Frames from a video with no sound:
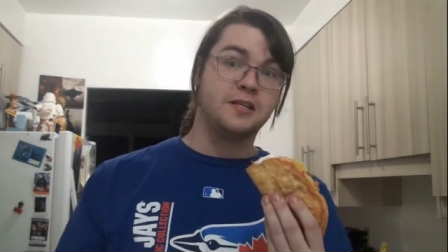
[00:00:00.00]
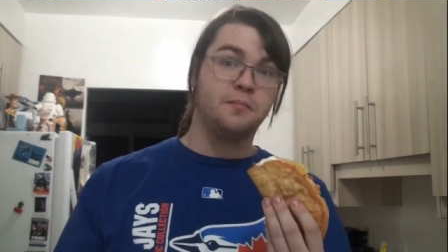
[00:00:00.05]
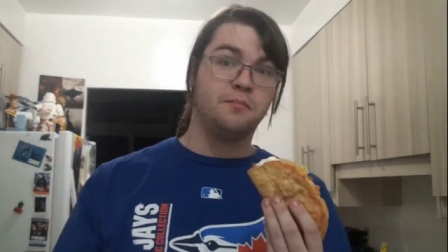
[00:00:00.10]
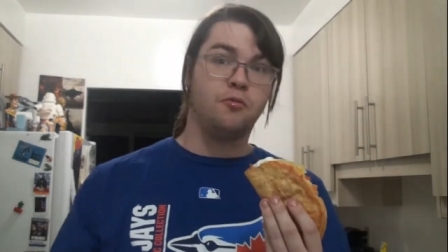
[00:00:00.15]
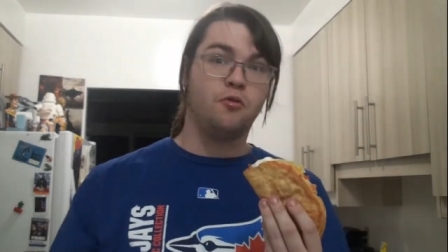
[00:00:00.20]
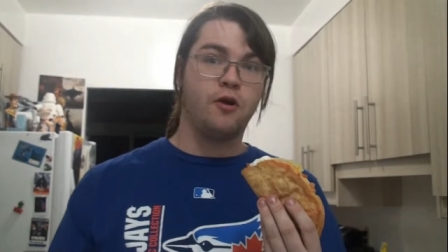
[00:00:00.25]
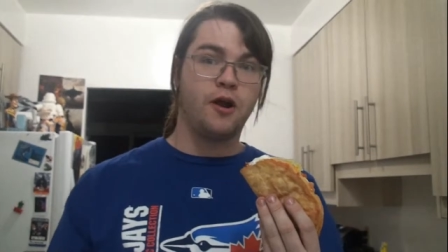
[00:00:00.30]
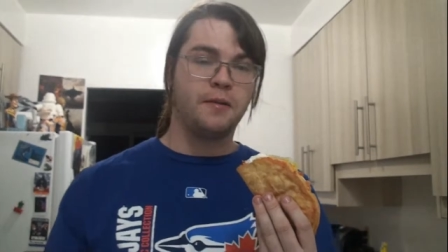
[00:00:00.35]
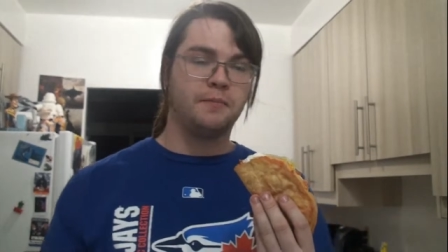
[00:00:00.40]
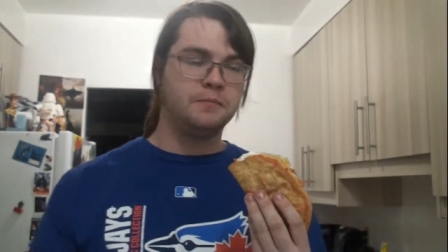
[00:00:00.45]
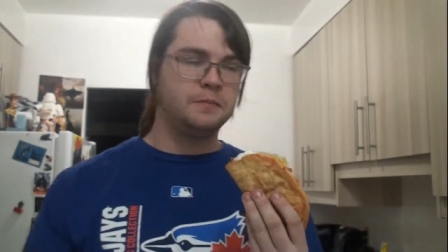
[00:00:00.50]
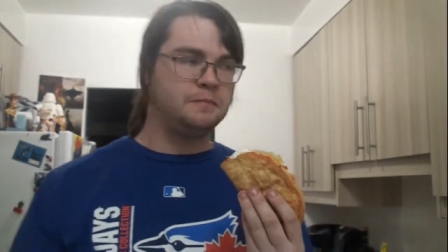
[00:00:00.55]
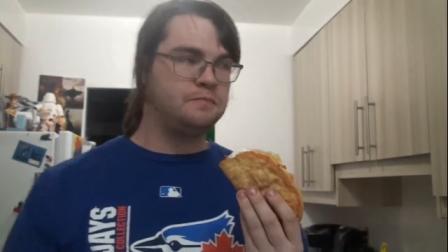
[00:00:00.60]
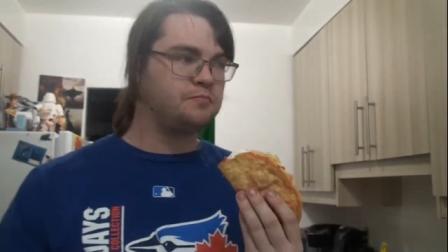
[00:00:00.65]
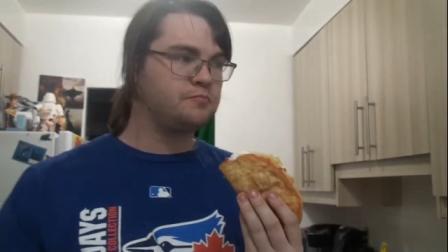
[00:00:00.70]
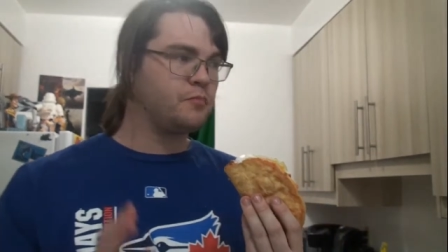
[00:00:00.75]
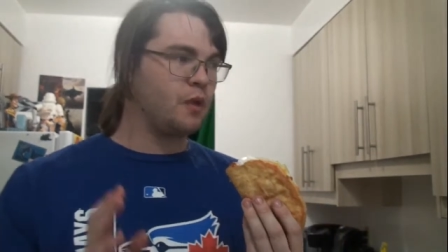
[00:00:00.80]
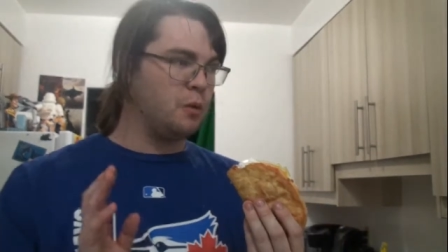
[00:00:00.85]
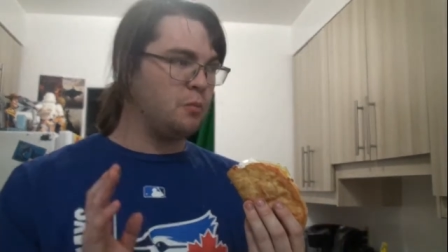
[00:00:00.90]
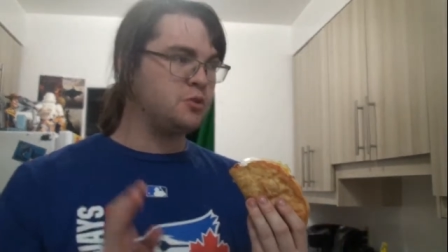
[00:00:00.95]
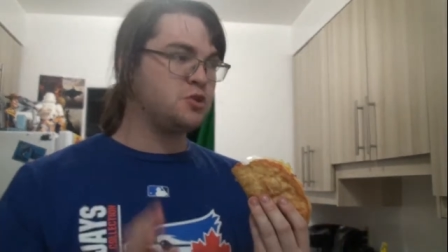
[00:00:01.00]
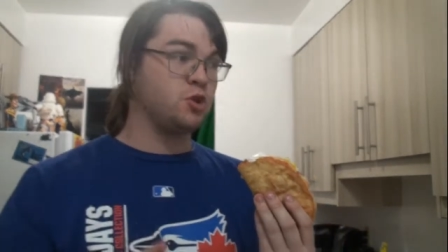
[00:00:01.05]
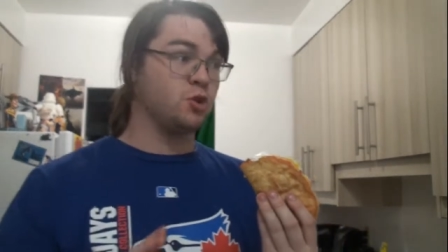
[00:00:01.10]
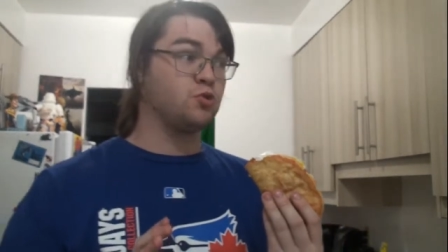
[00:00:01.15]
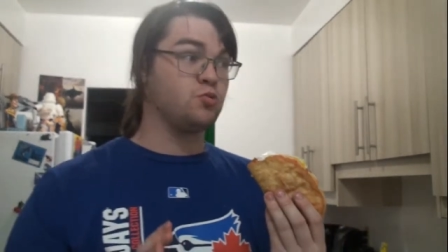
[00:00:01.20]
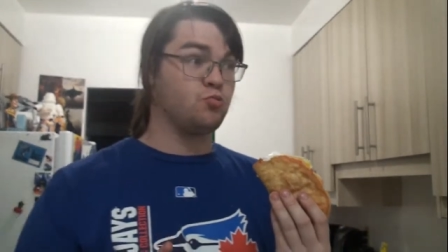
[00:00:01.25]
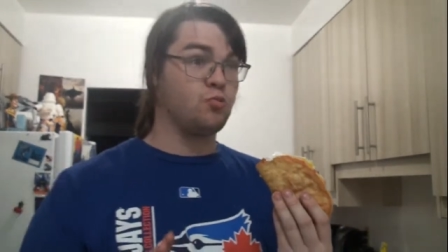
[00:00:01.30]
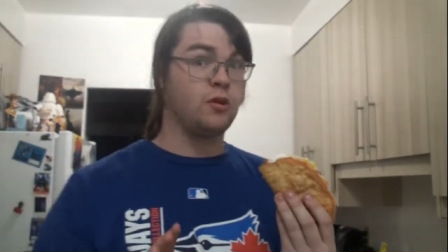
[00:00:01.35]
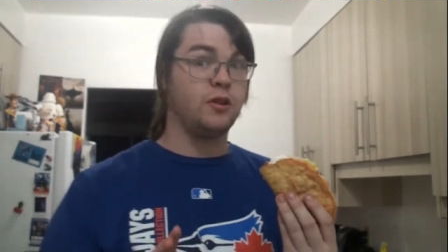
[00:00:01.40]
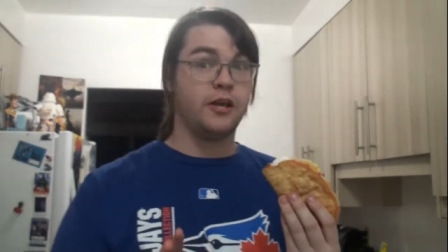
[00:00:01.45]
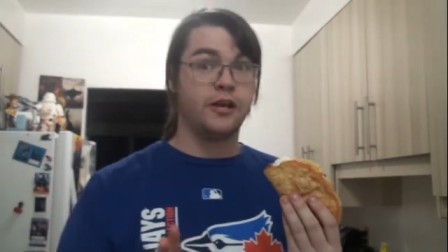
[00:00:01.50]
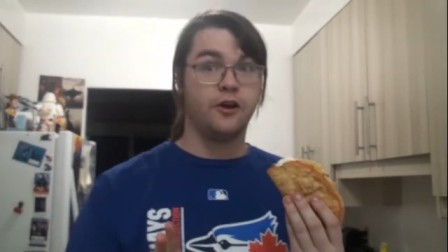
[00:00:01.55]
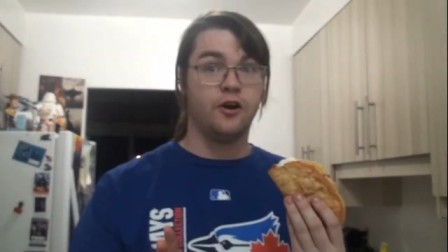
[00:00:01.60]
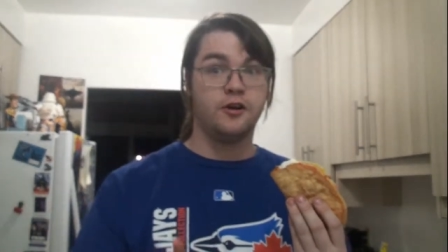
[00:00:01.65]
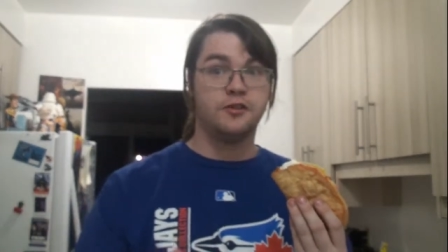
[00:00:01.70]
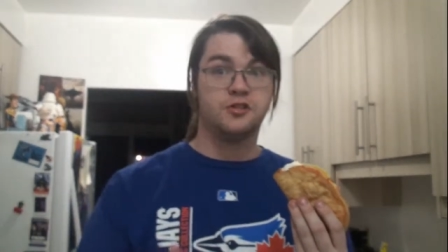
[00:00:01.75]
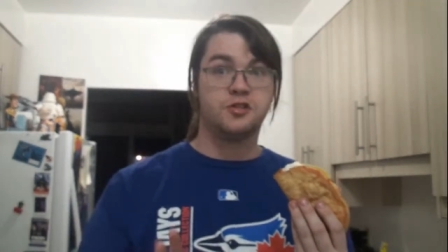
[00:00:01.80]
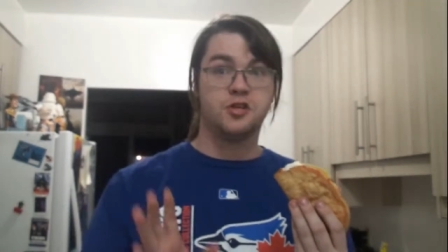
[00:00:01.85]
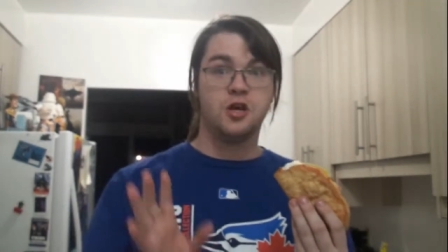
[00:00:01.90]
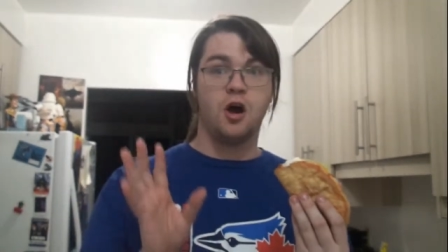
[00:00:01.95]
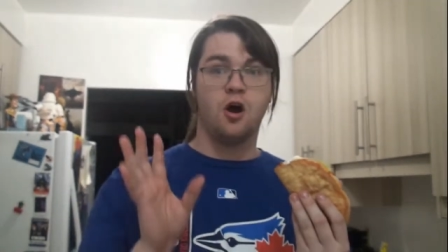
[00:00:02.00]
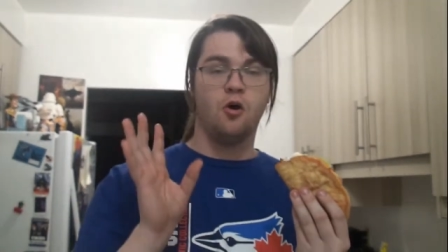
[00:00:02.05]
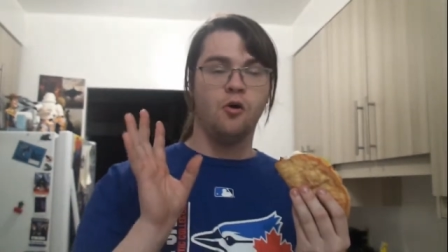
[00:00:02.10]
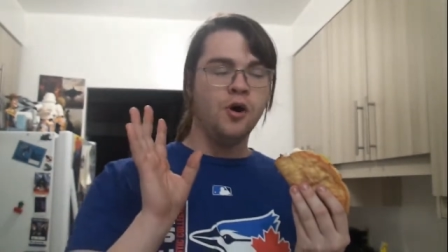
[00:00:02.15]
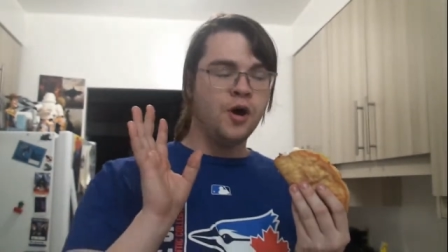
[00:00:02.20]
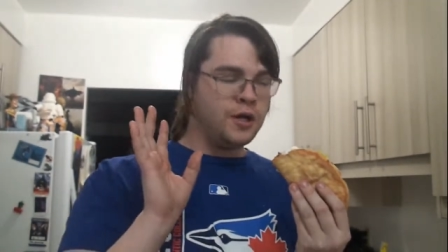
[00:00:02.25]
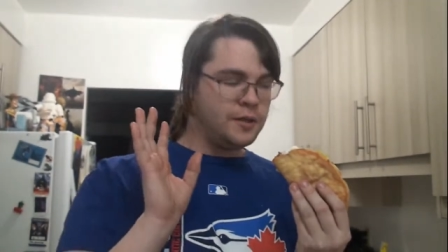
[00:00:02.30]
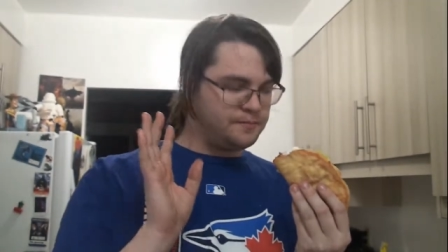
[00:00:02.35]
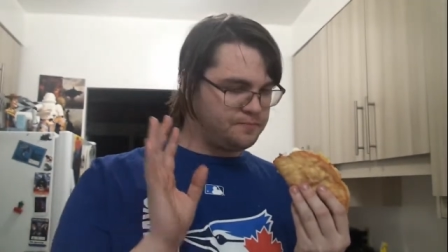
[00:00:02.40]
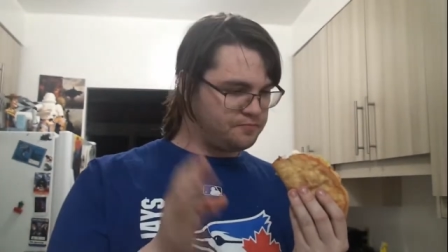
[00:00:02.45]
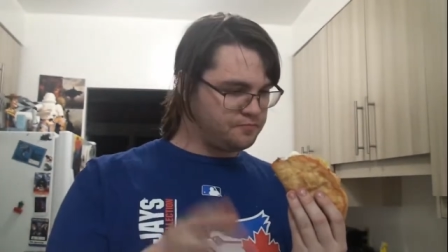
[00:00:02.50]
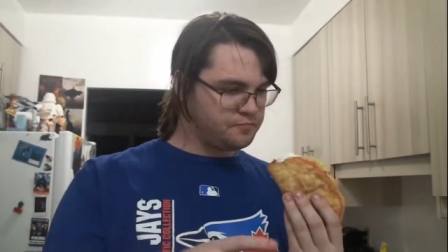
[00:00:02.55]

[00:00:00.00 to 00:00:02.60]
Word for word: some point, which looks really good. So